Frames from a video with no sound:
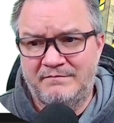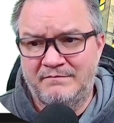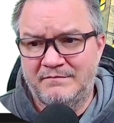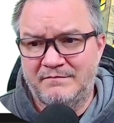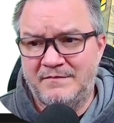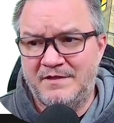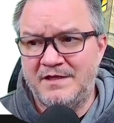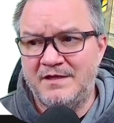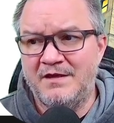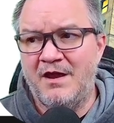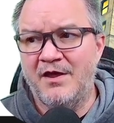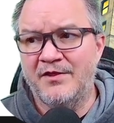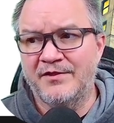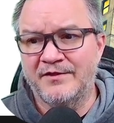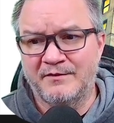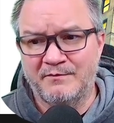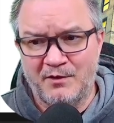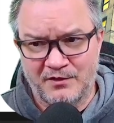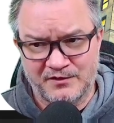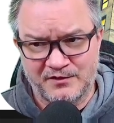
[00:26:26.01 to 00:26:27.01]
the
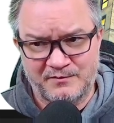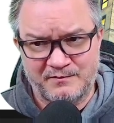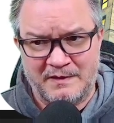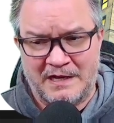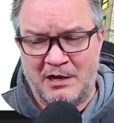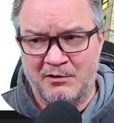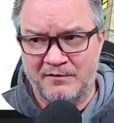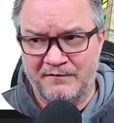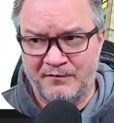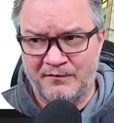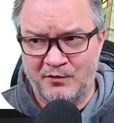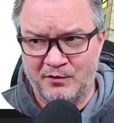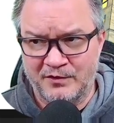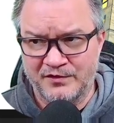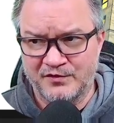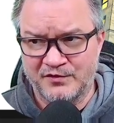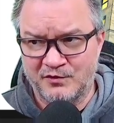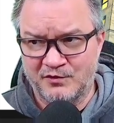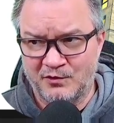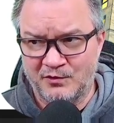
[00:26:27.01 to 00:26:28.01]
other most powerful
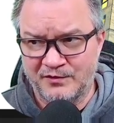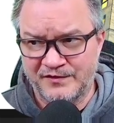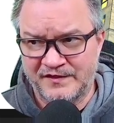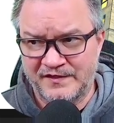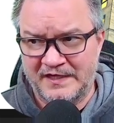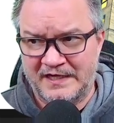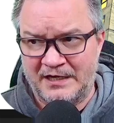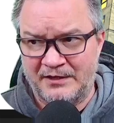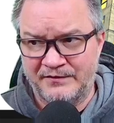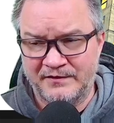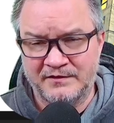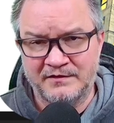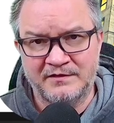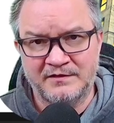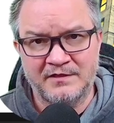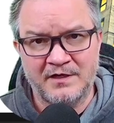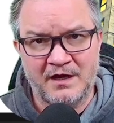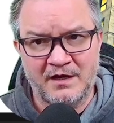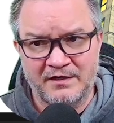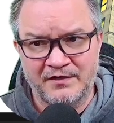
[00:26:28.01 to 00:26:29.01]
control set out there,
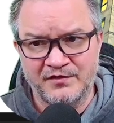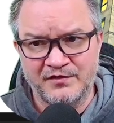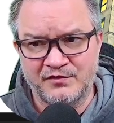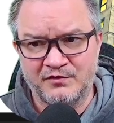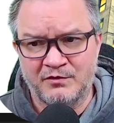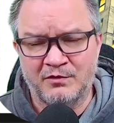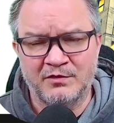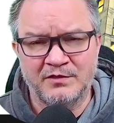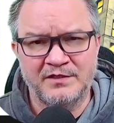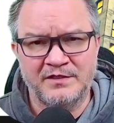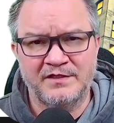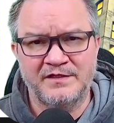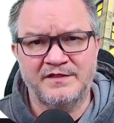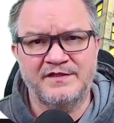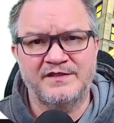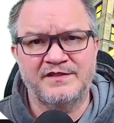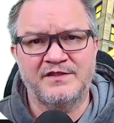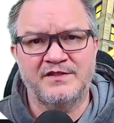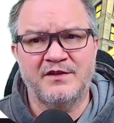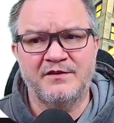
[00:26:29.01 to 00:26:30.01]
Dark Control. This
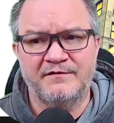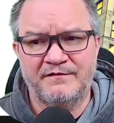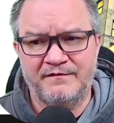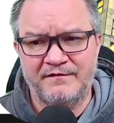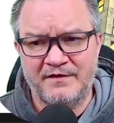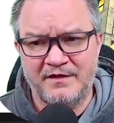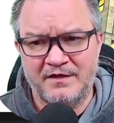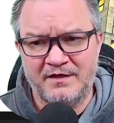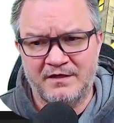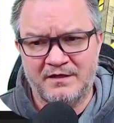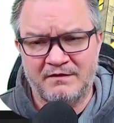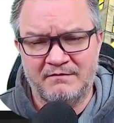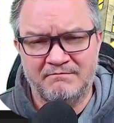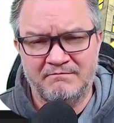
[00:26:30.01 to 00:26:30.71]
is unfair.